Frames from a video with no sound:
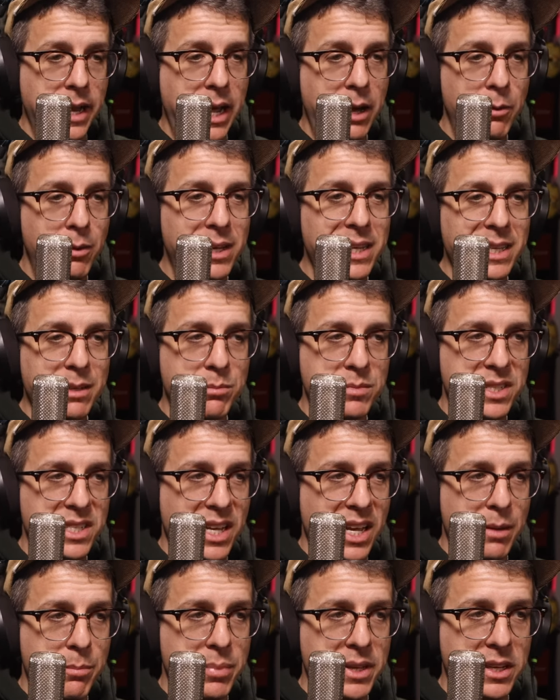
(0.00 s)
Now I am
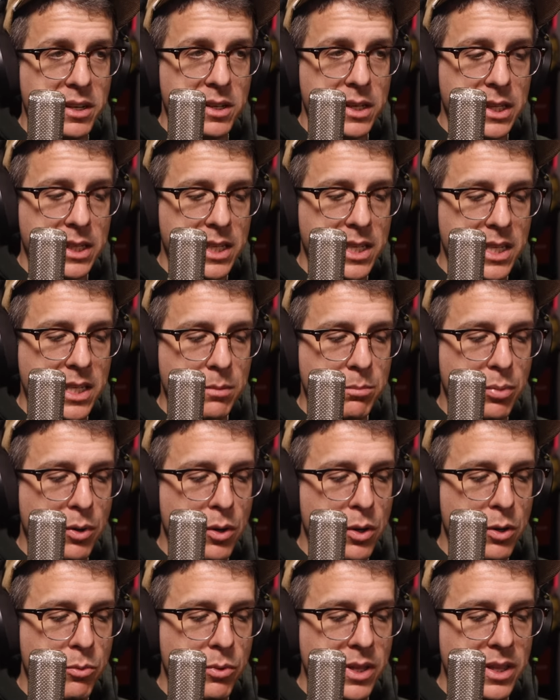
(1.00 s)
typing on a
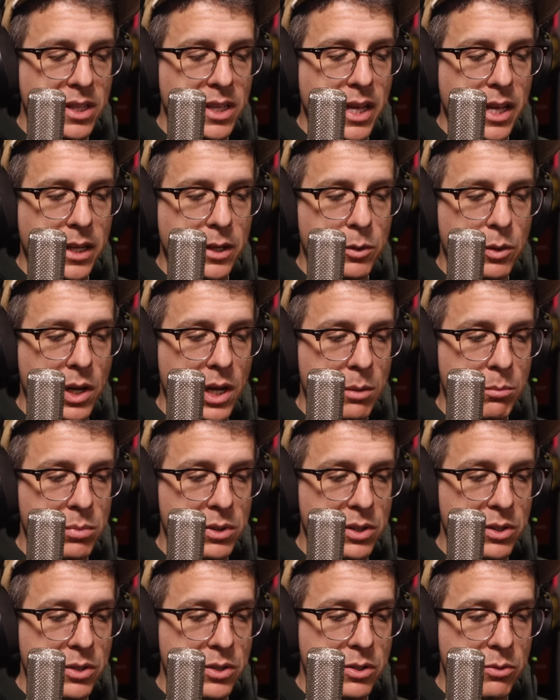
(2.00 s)
keyboard with Gateron
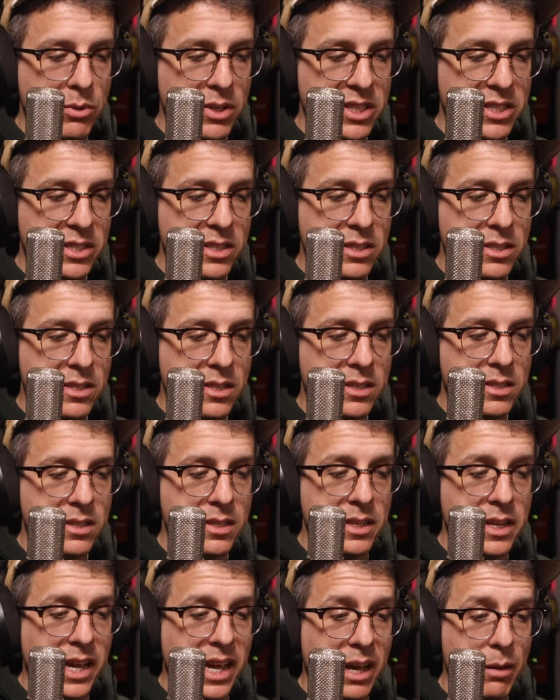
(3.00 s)
blue switches to
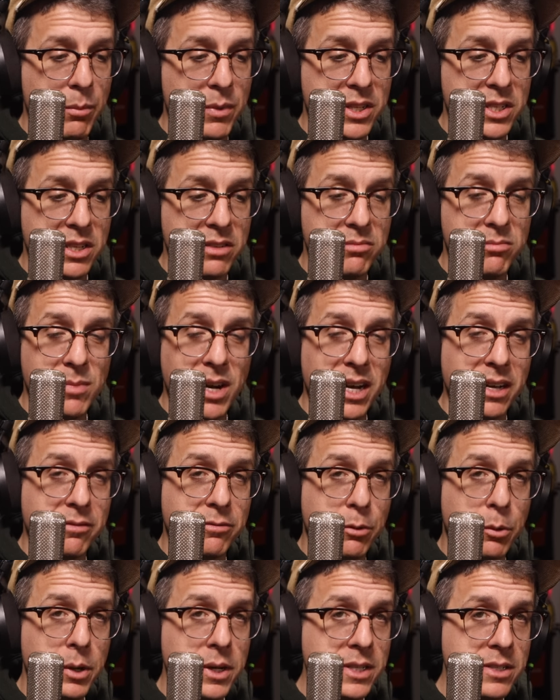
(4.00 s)
see how much of my
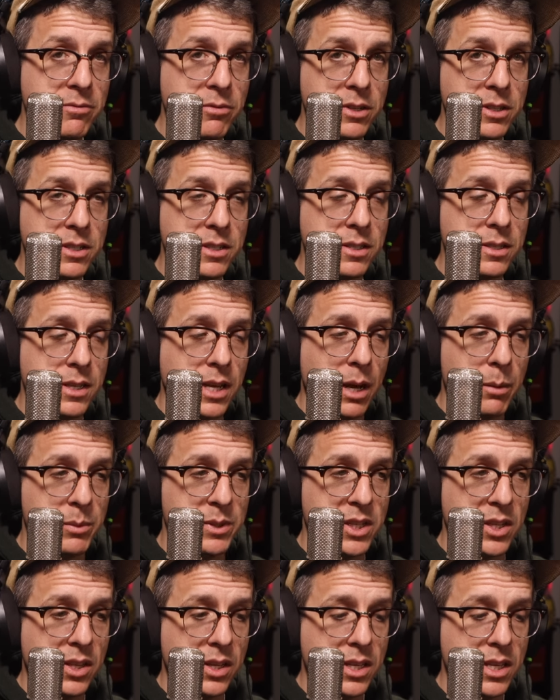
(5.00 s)
voice versus how
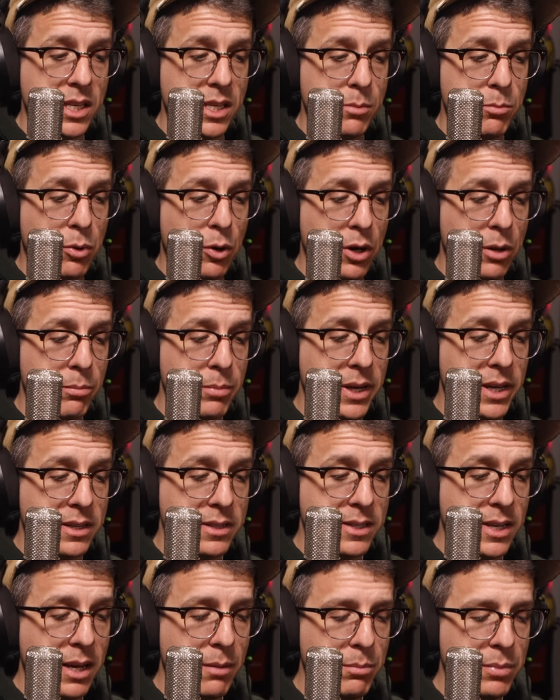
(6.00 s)
much of the keyboard it
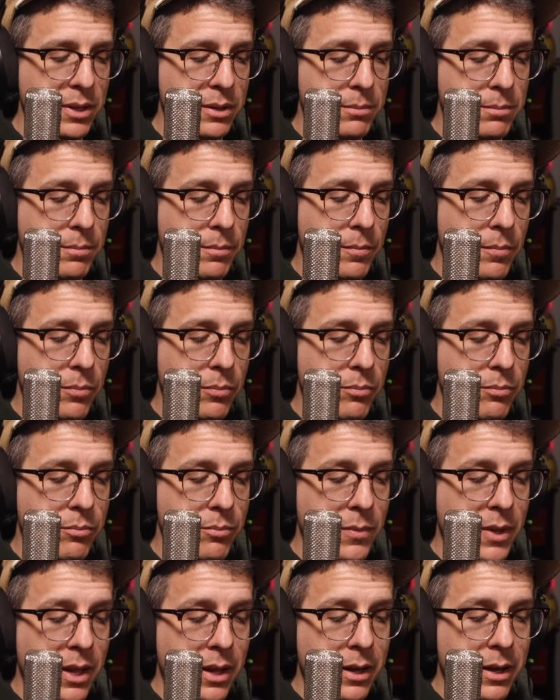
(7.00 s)
picks up.
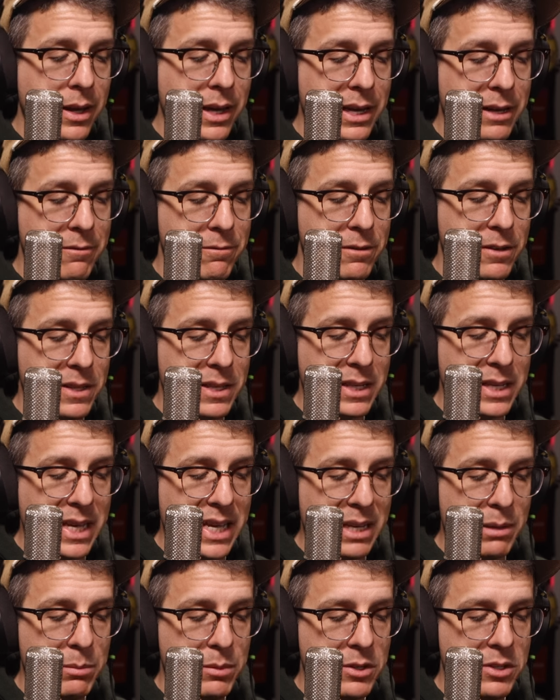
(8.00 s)
And for the
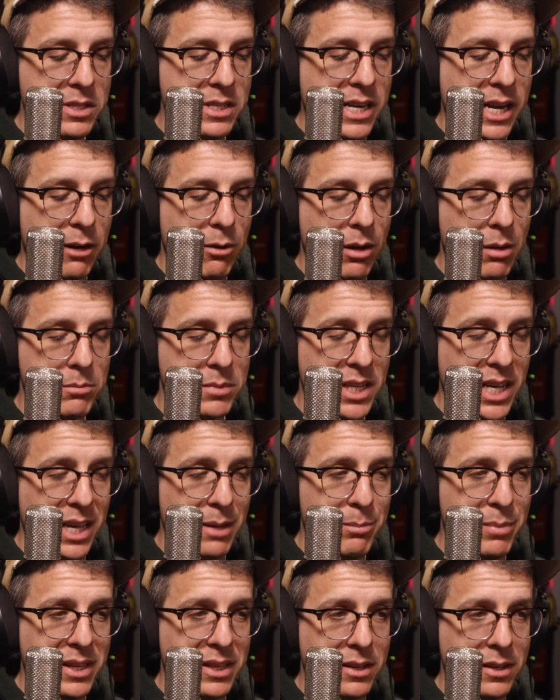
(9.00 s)
gamers, now I'm
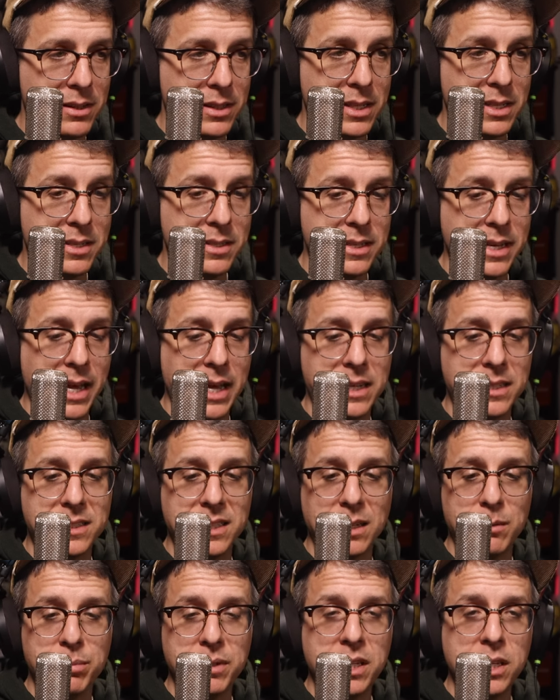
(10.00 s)
typing on the SAD
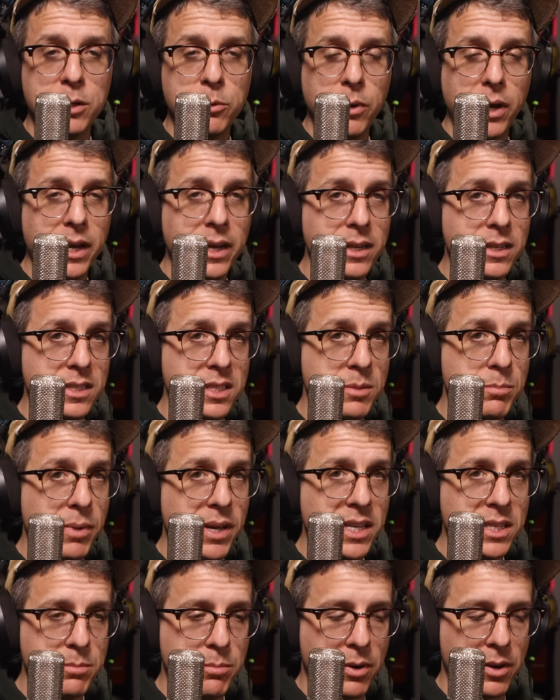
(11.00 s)
W and
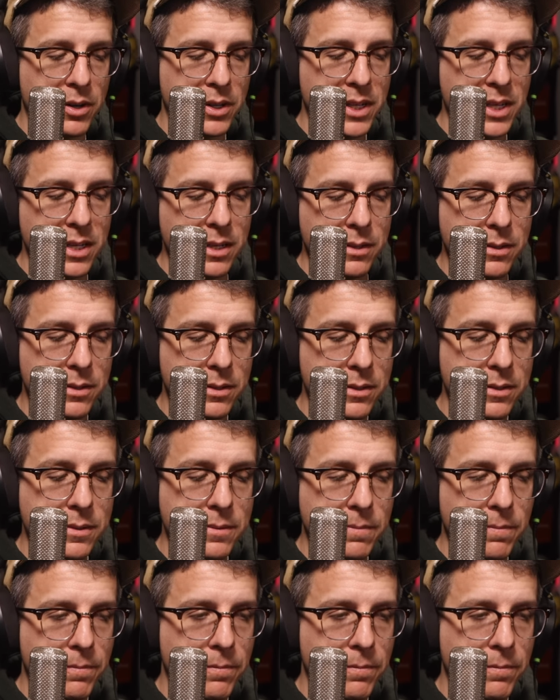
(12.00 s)
spacebar keys.